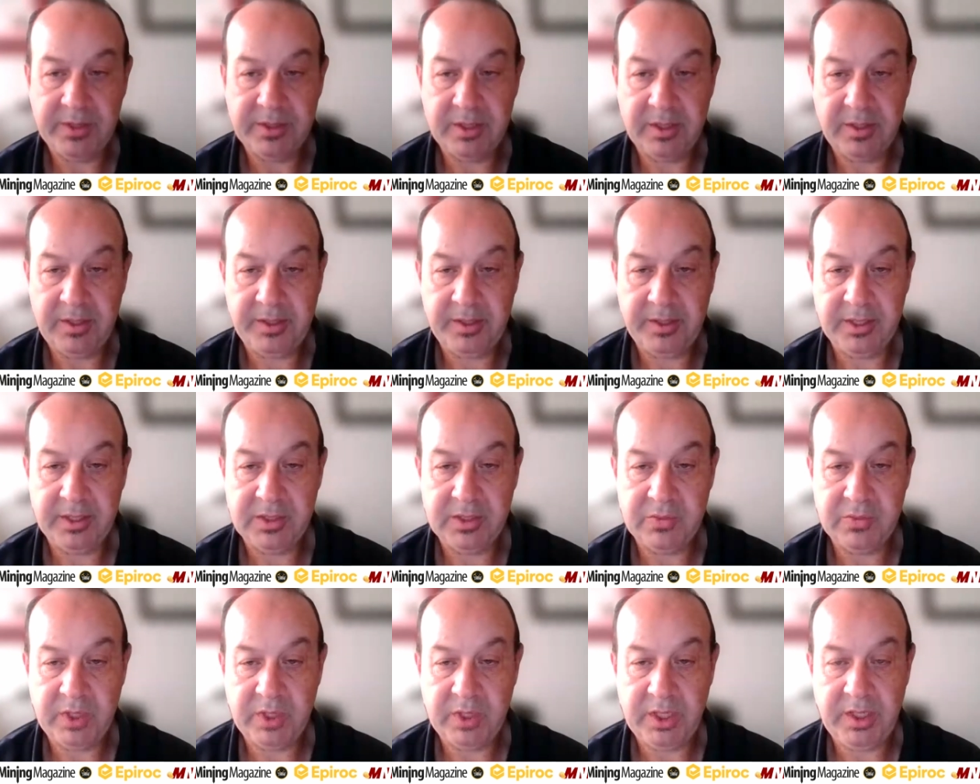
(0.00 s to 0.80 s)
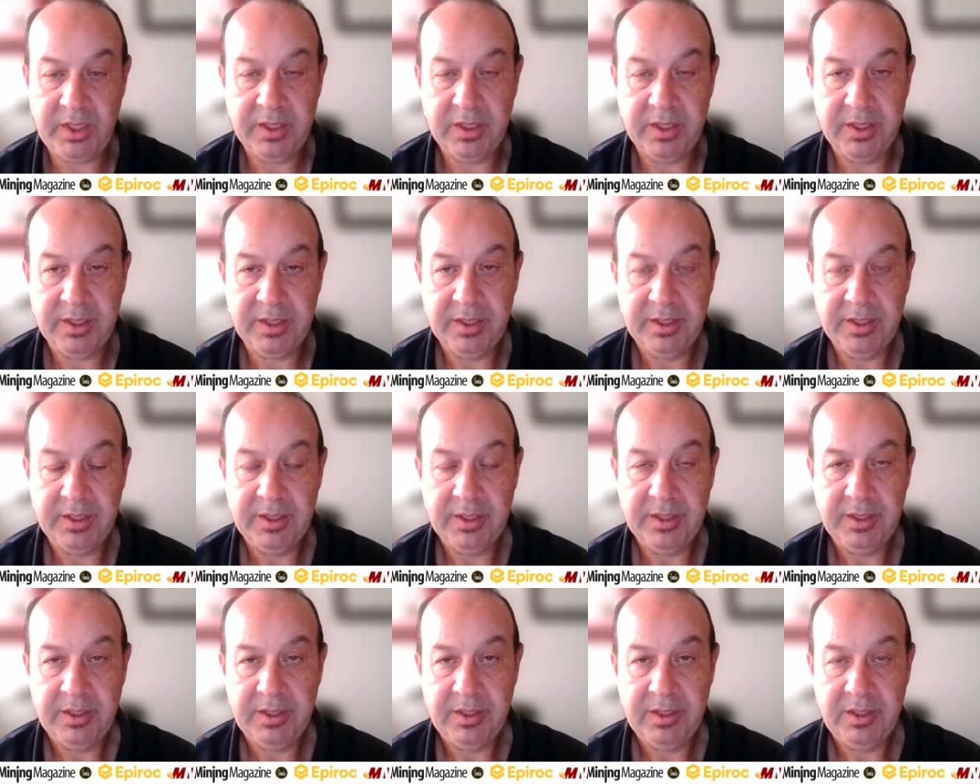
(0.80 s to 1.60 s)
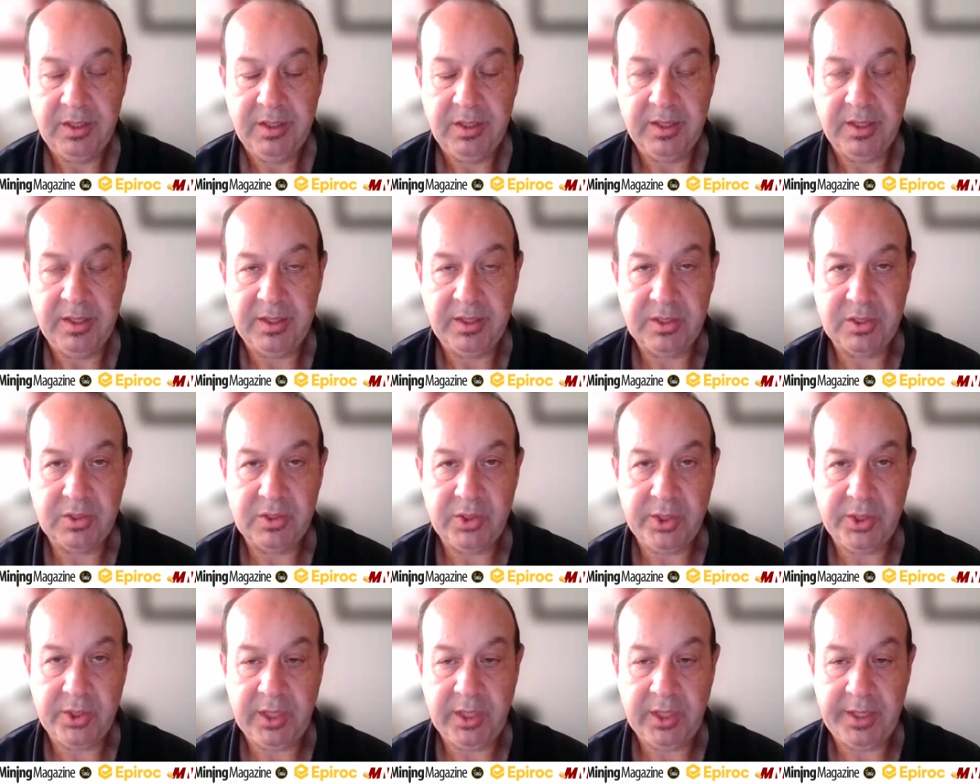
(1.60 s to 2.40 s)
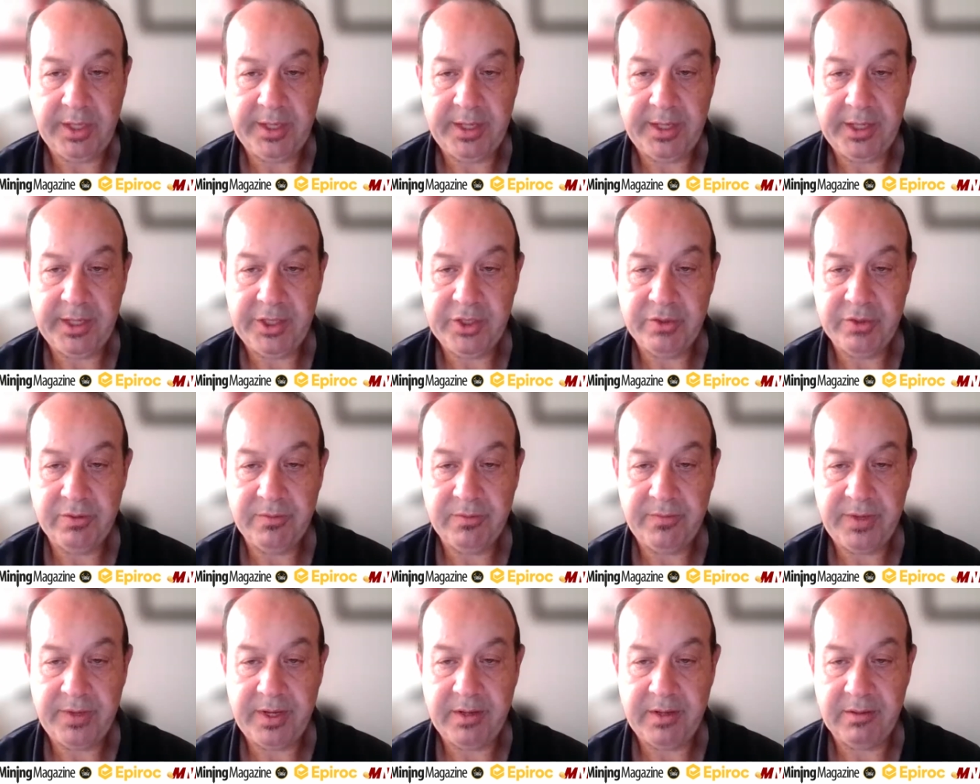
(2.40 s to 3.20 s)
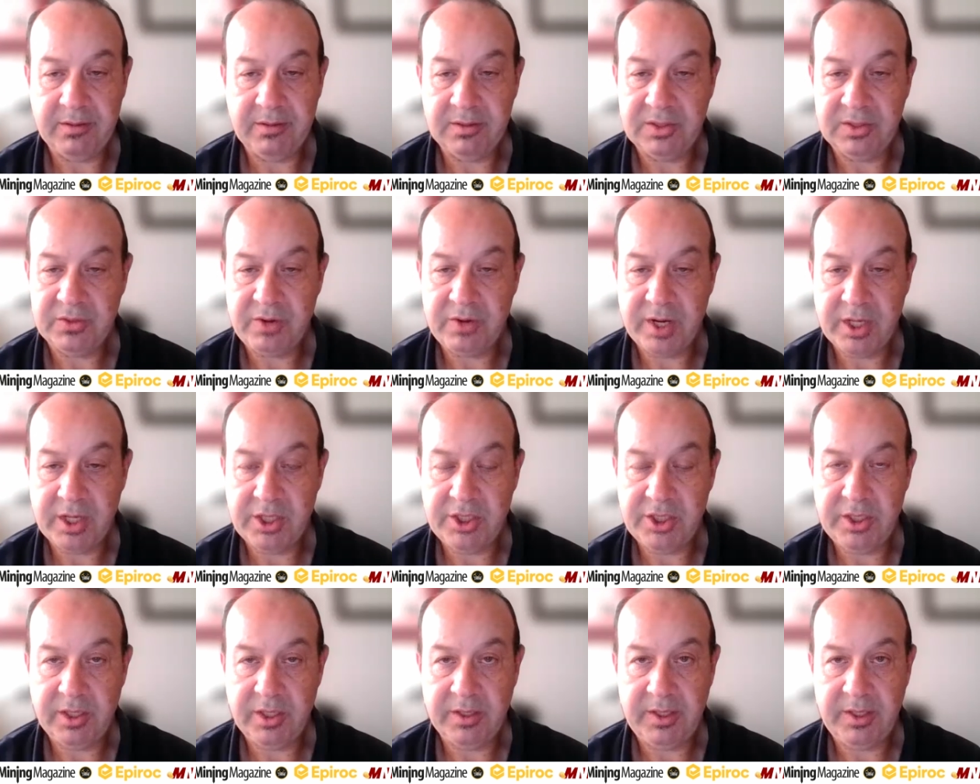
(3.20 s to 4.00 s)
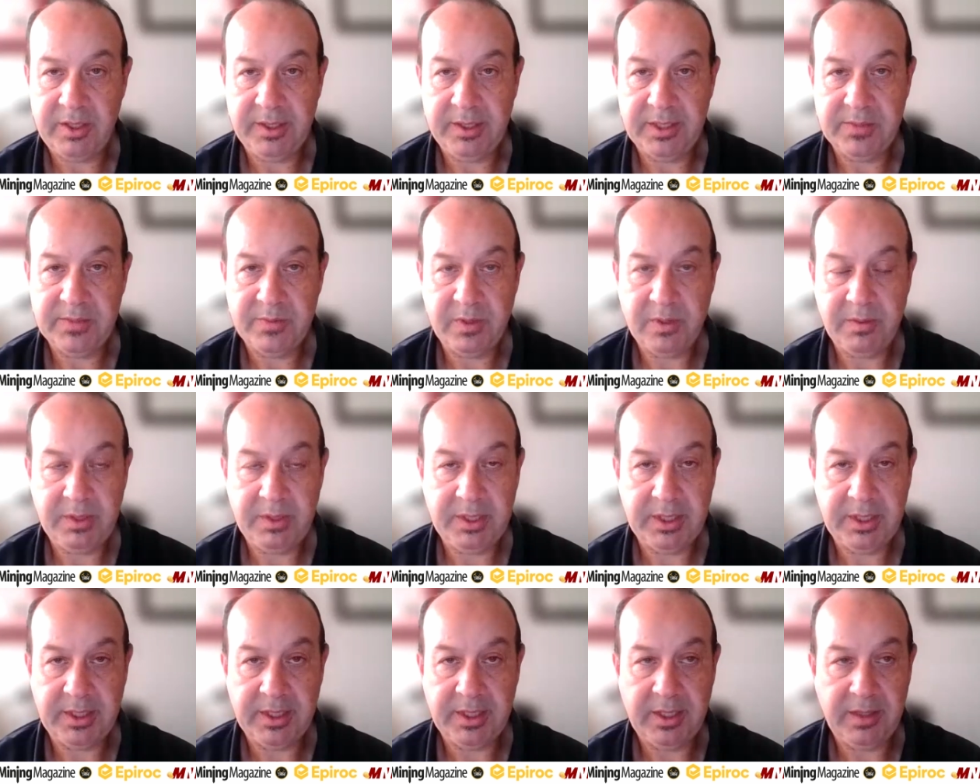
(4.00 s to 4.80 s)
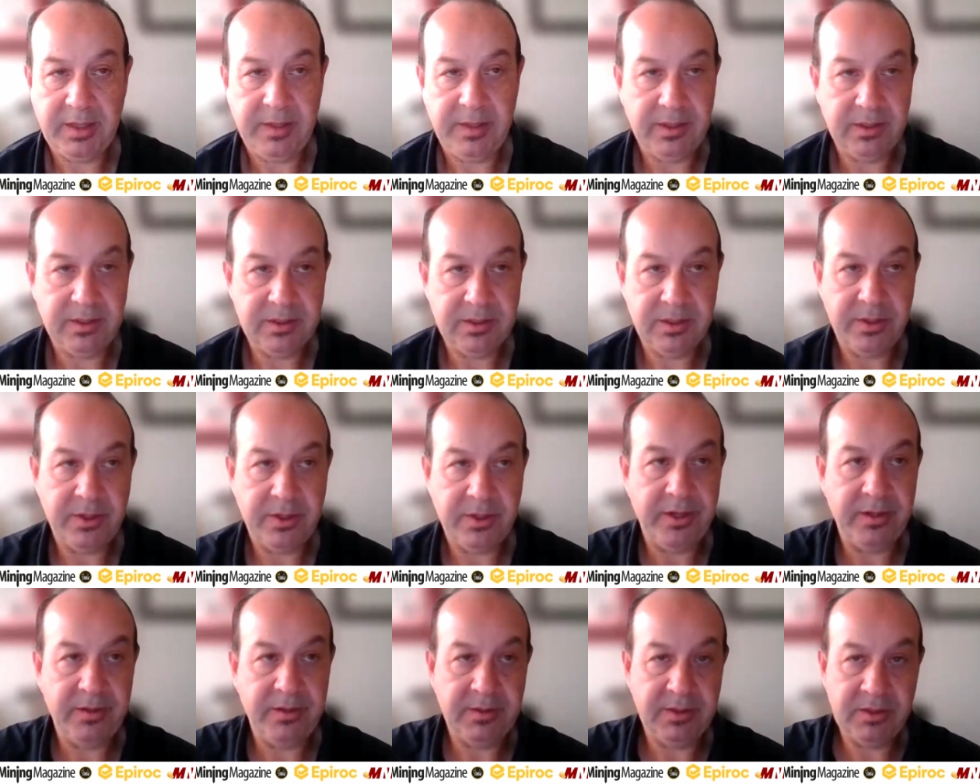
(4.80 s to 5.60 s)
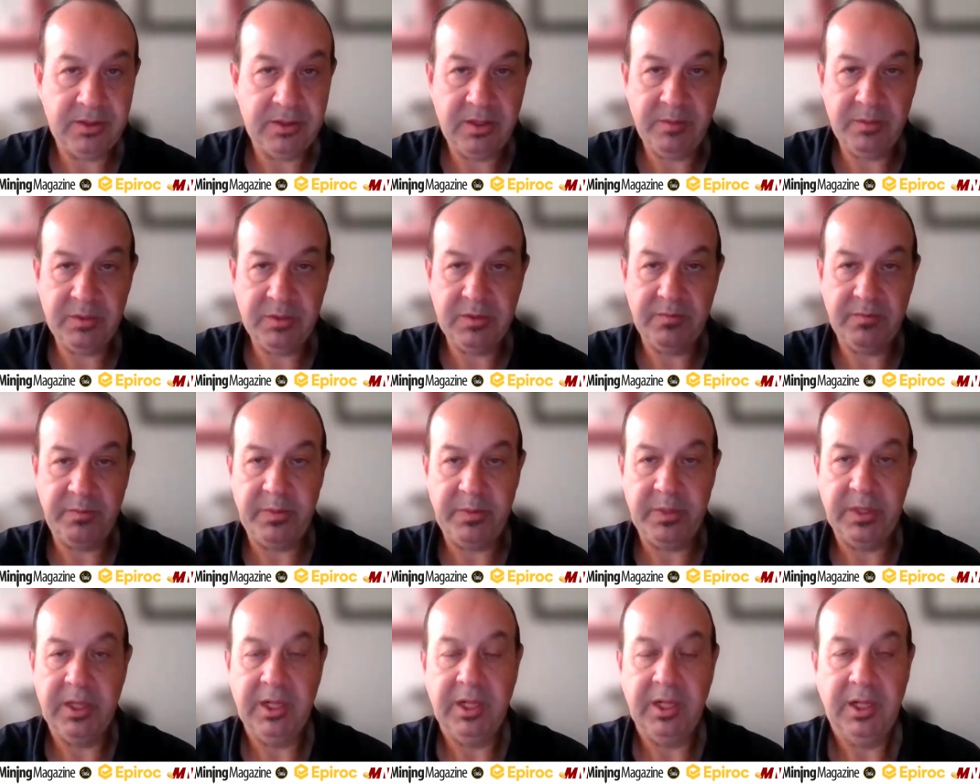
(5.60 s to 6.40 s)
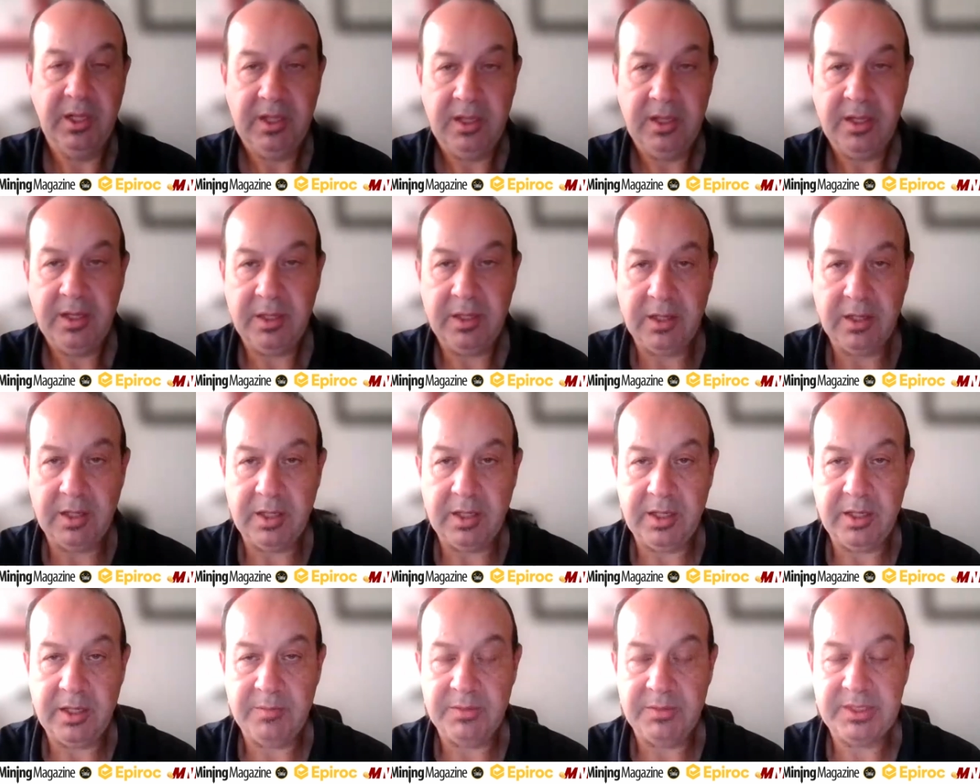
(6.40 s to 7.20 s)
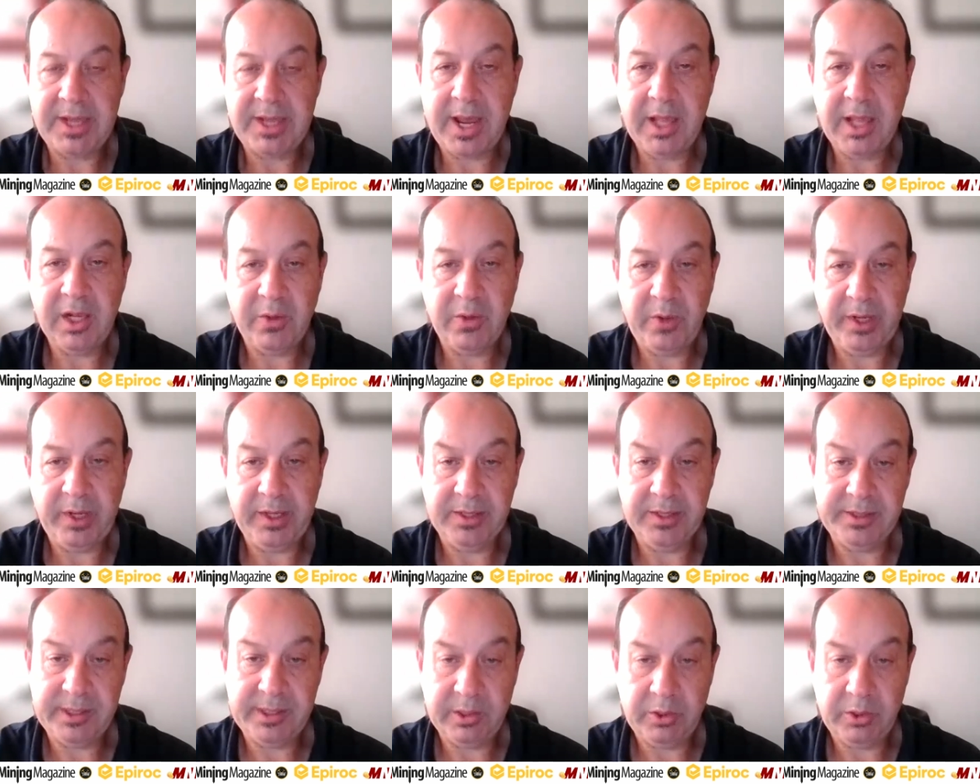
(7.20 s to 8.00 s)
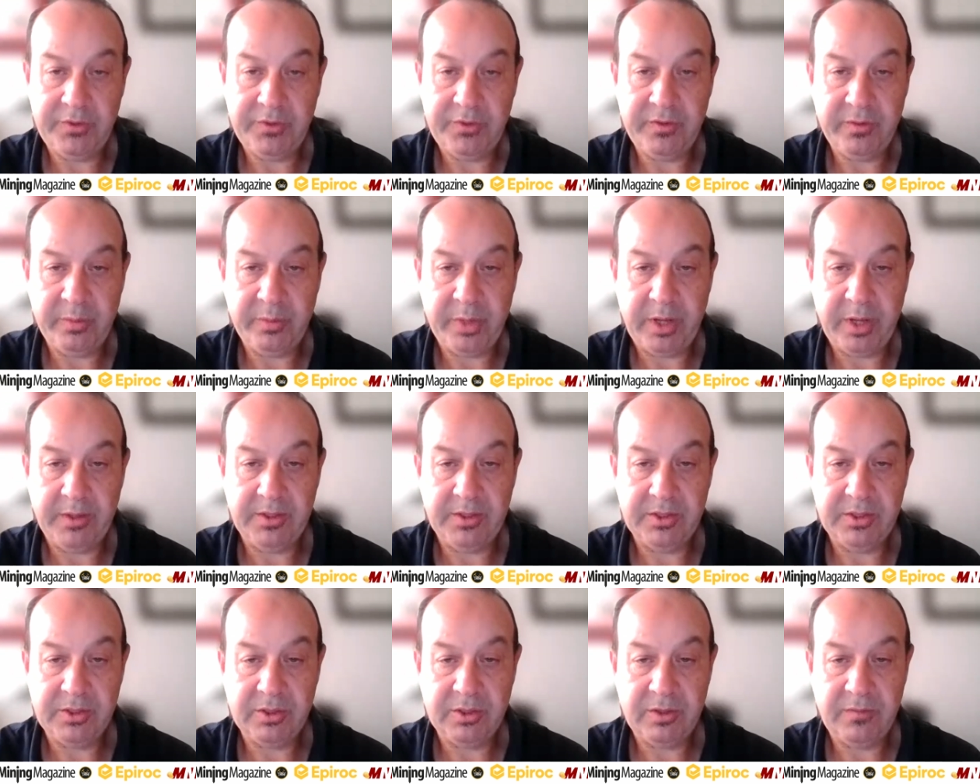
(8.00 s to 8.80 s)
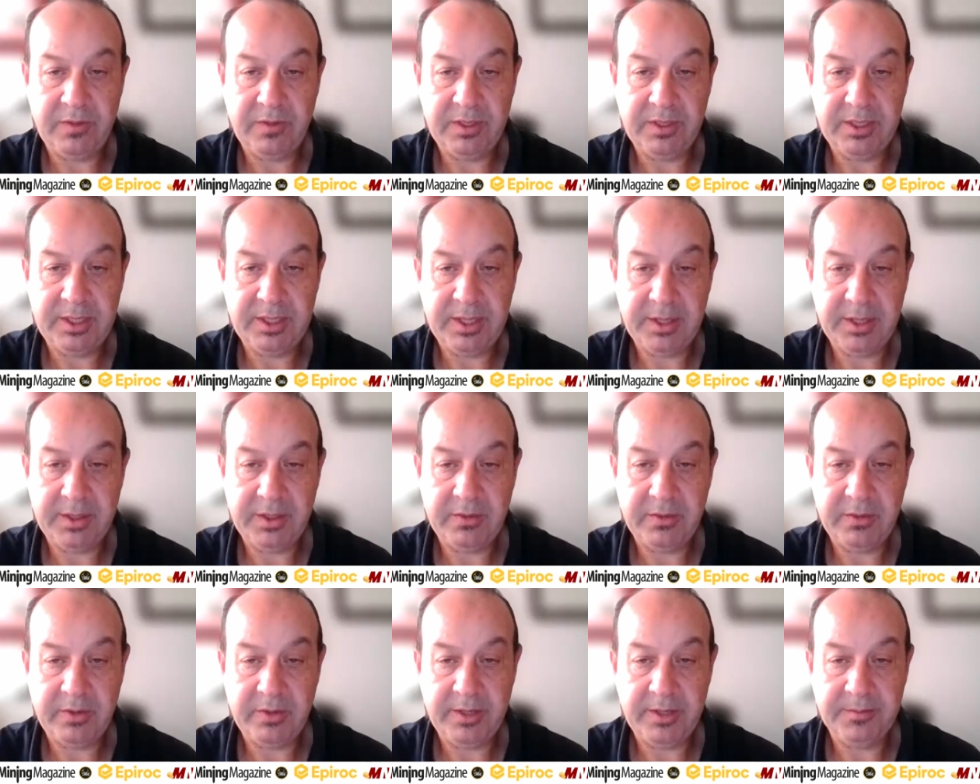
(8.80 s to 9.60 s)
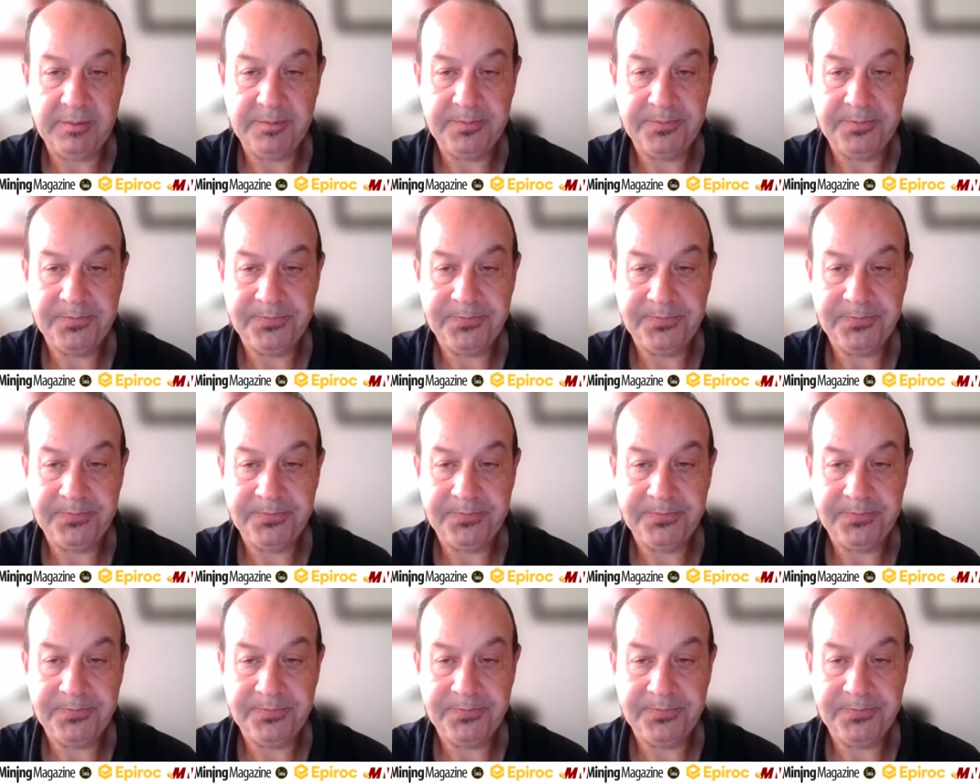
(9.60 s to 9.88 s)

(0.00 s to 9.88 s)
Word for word: So I think that's really that circular nature of our strategy. I think that's probably the key thing tonight in terms of um, tailoring a solution both service and underground.